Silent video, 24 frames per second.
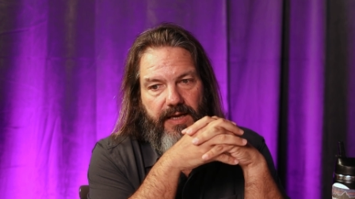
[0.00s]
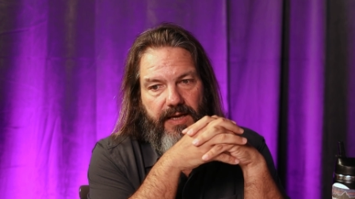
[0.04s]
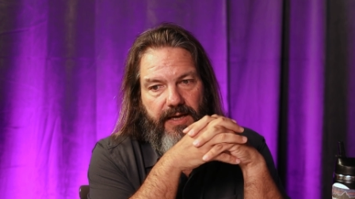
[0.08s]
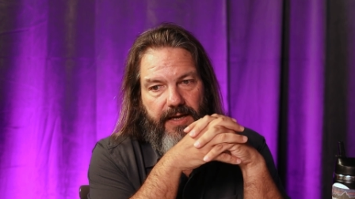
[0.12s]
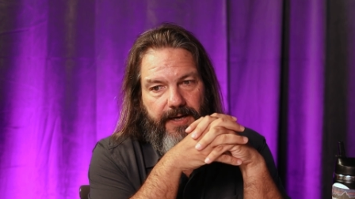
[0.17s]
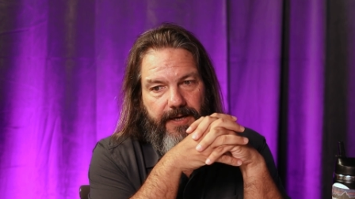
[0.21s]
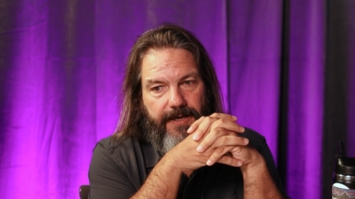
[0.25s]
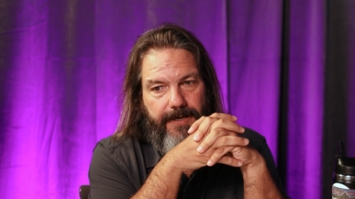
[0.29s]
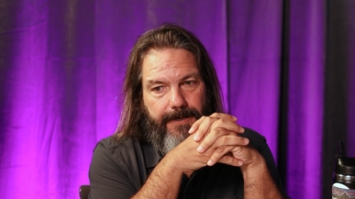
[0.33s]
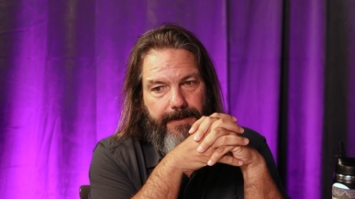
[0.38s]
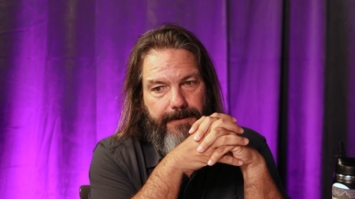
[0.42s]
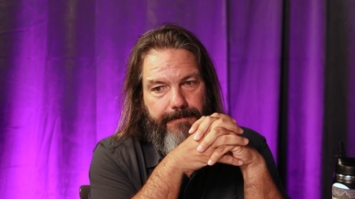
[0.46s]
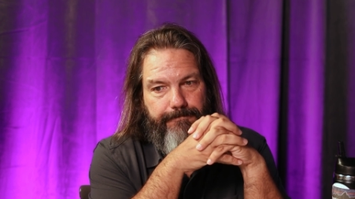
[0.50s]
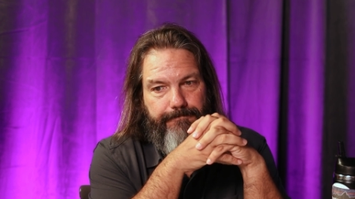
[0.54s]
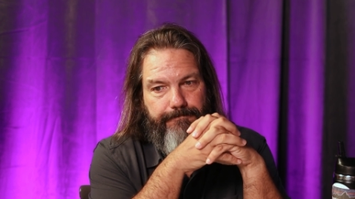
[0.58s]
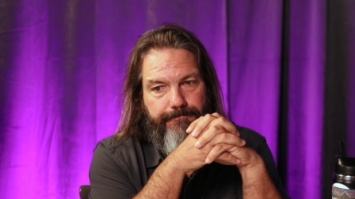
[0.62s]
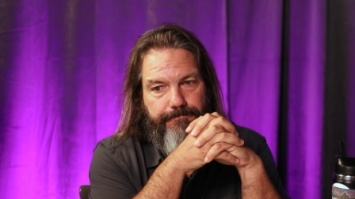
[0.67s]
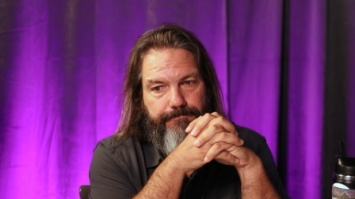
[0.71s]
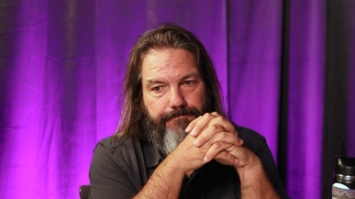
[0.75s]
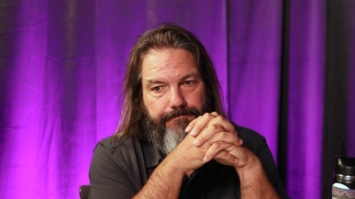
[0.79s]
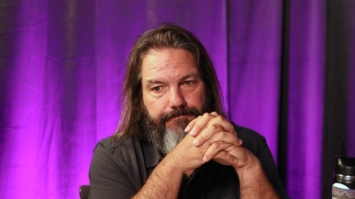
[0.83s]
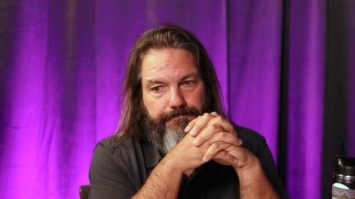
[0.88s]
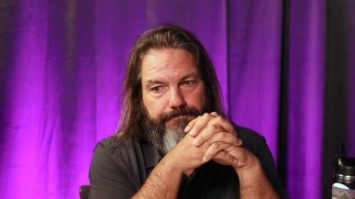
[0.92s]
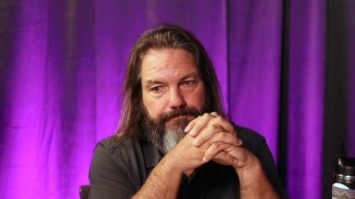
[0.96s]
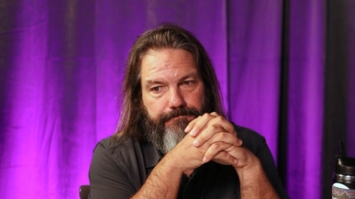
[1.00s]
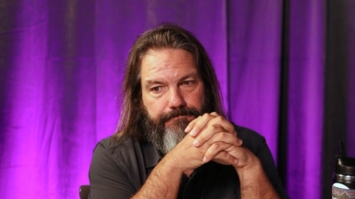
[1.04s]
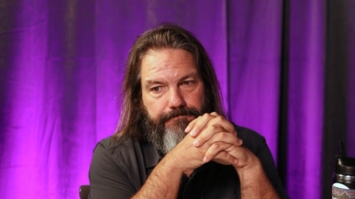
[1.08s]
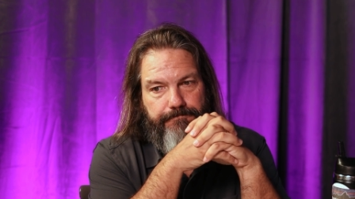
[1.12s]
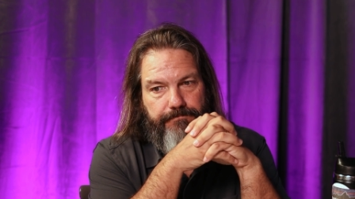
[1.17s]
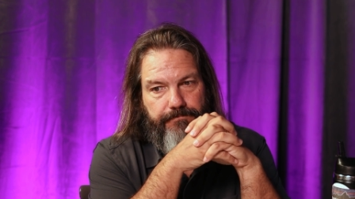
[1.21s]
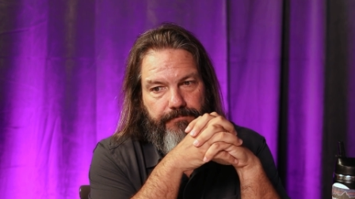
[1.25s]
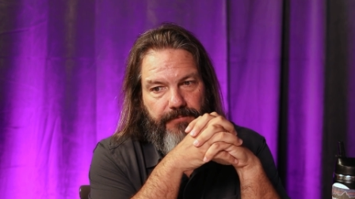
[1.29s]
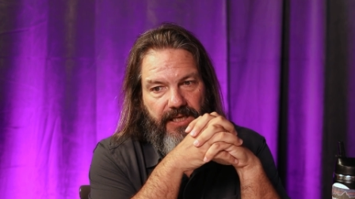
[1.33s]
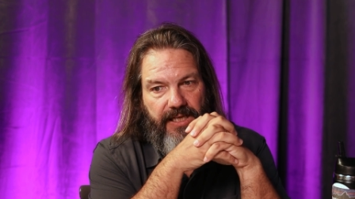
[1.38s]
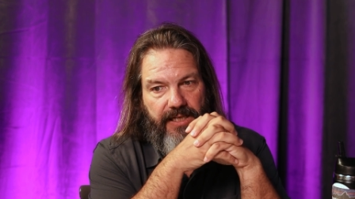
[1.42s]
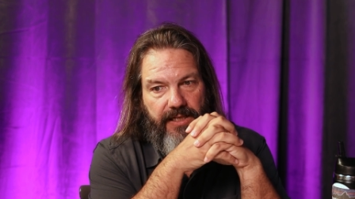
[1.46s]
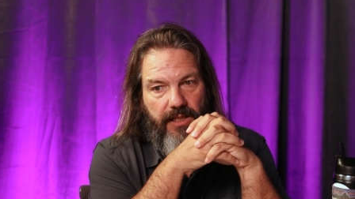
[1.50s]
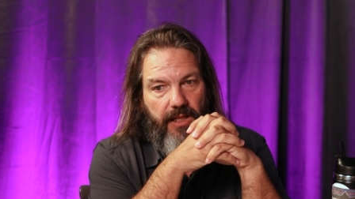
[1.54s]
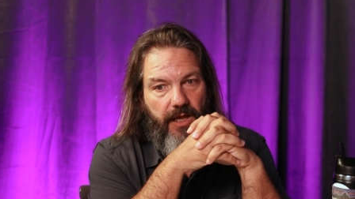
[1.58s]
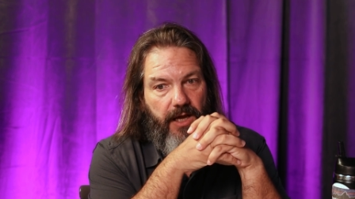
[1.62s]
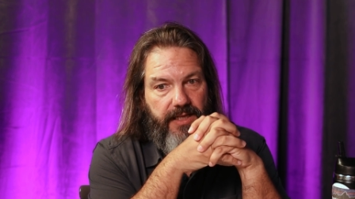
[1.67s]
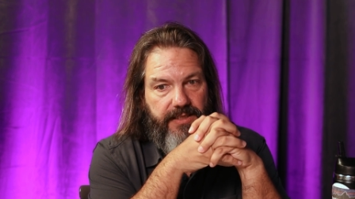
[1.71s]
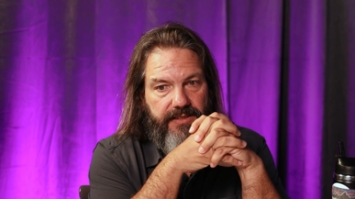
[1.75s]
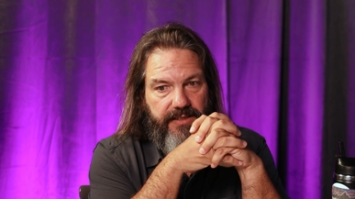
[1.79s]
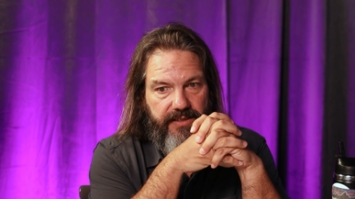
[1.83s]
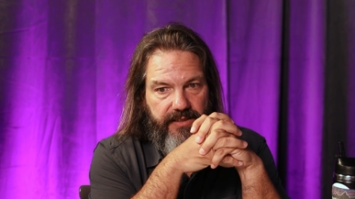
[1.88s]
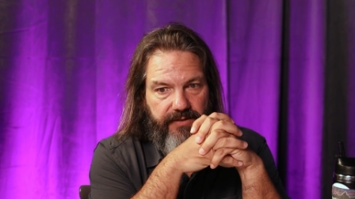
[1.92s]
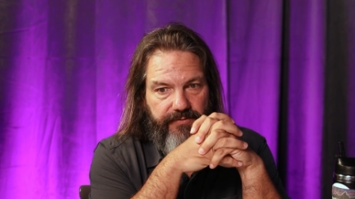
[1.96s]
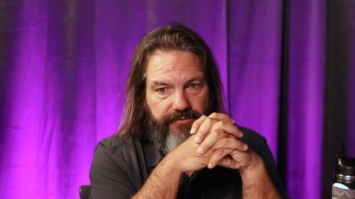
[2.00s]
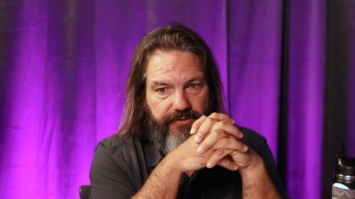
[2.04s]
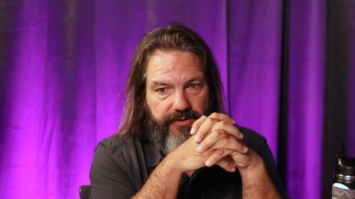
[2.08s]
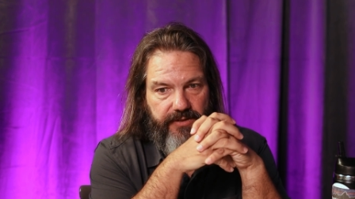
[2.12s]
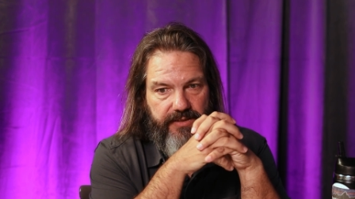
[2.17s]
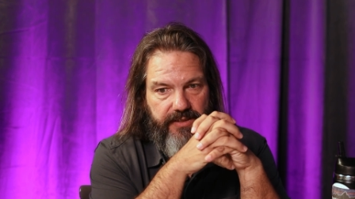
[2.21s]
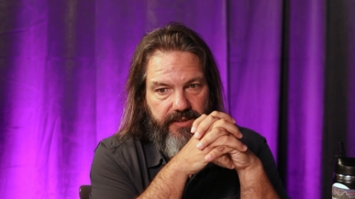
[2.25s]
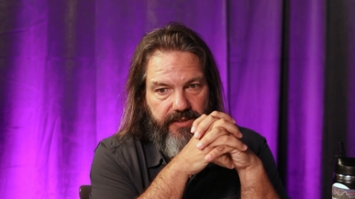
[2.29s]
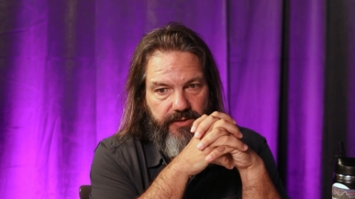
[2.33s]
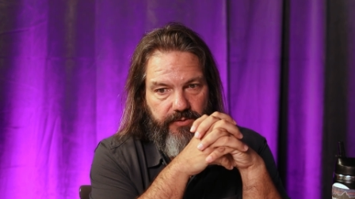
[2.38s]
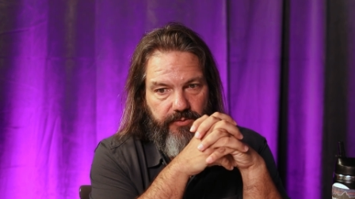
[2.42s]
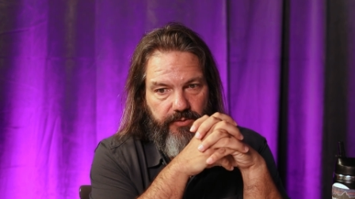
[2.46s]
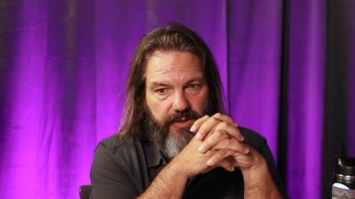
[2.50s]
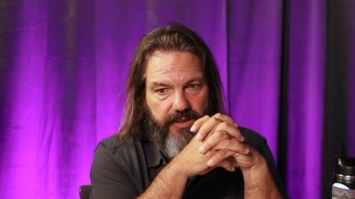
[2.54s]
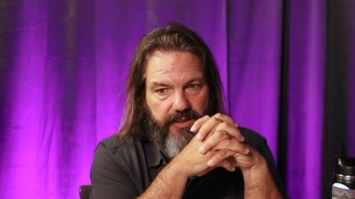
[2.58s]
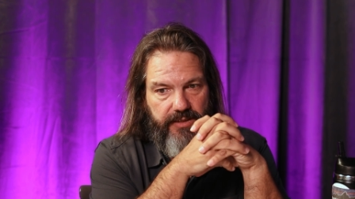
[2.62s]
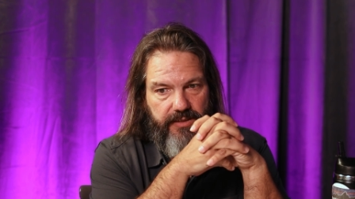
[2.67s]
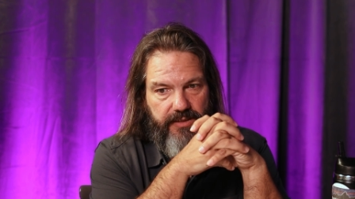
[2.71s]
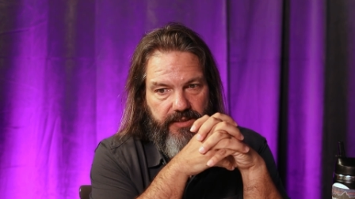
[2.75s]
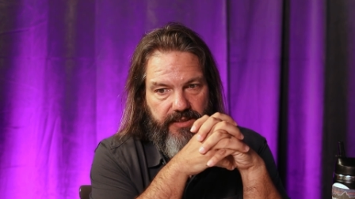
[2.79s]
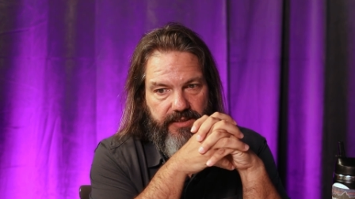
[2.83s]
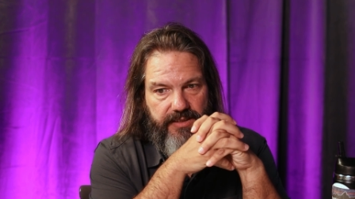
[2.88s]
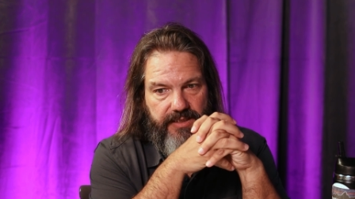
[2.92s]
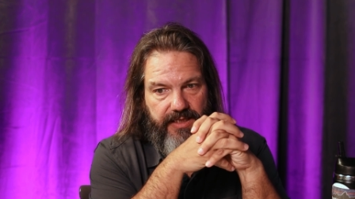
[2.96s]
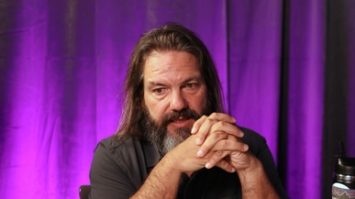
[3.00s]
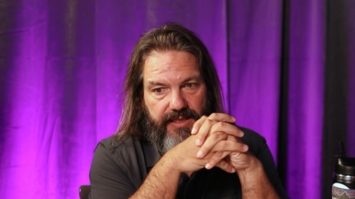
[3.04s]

Um, in lots of different situations.